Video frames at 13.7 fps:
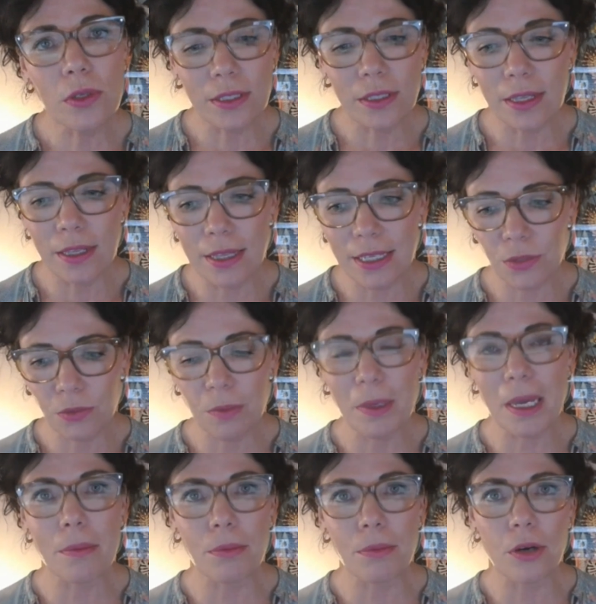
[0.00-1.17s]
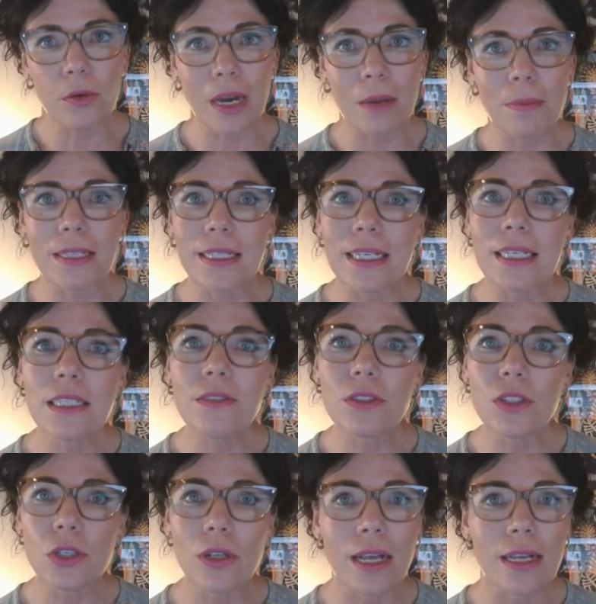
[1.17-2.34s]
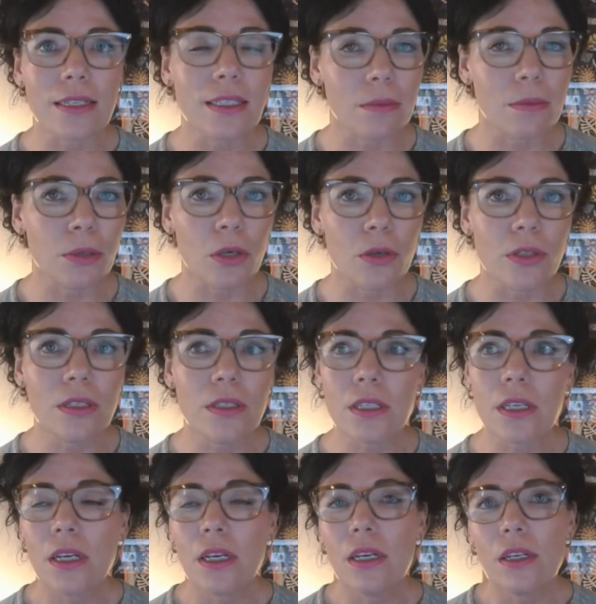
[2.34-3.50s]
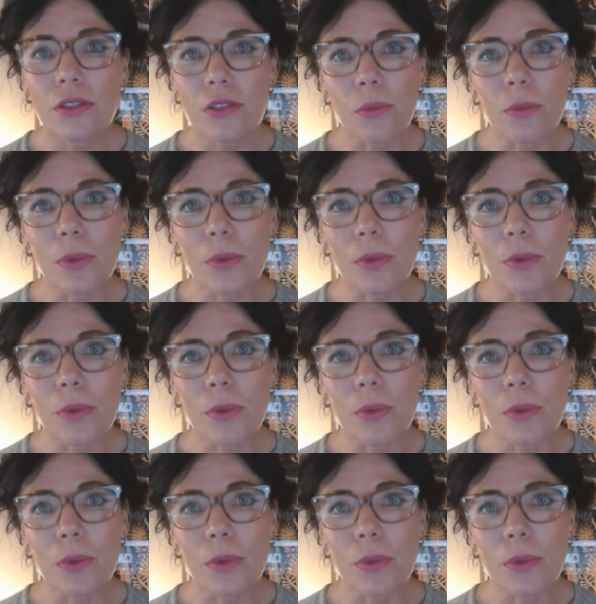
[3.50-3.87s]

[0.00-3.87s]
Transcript: Of course, this repair program has an individualized component.